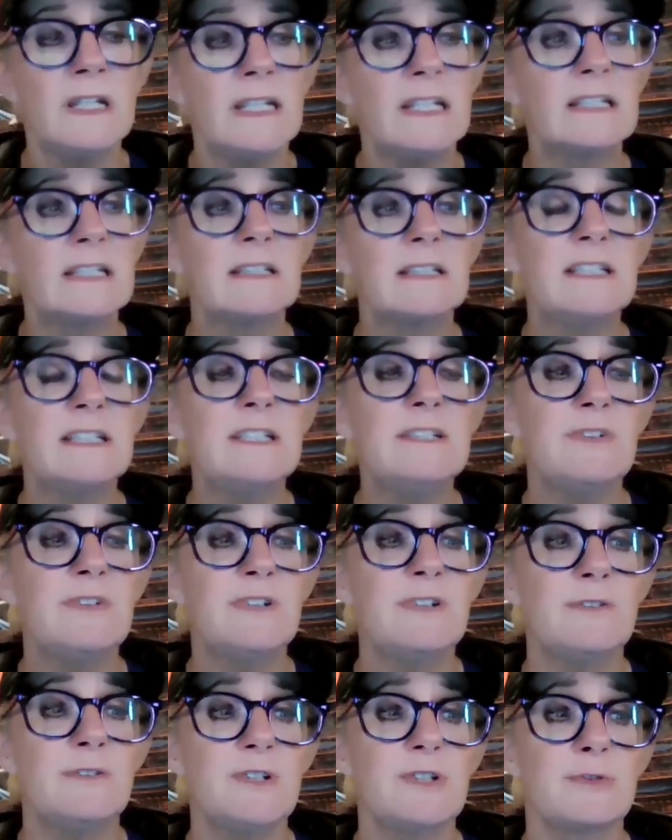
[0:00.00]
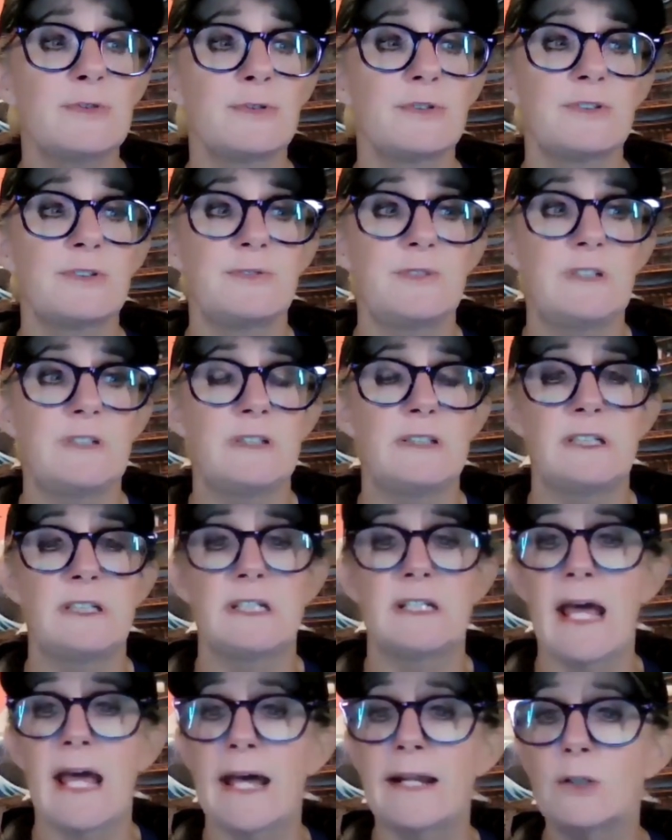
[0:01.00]
It can leave individuals feeling
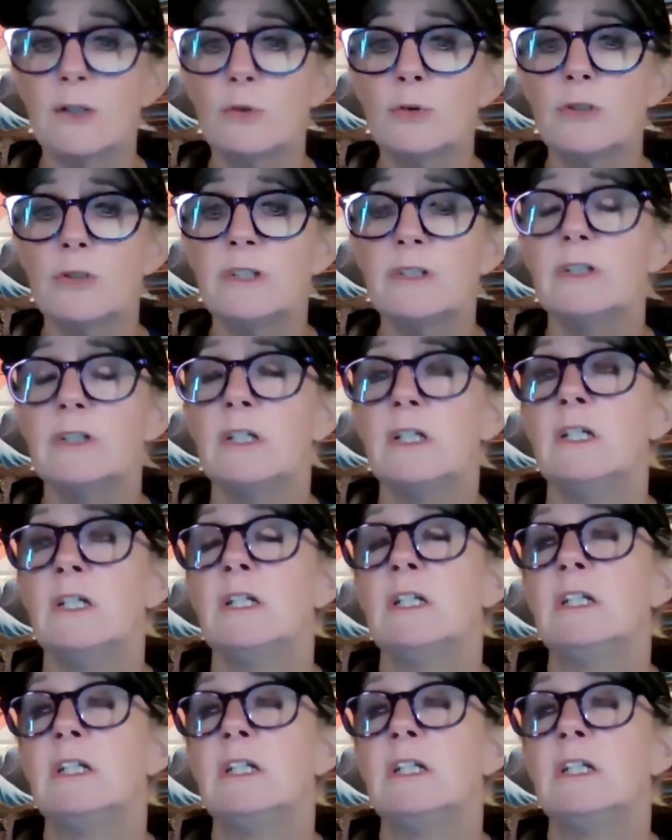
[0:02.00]
inadequate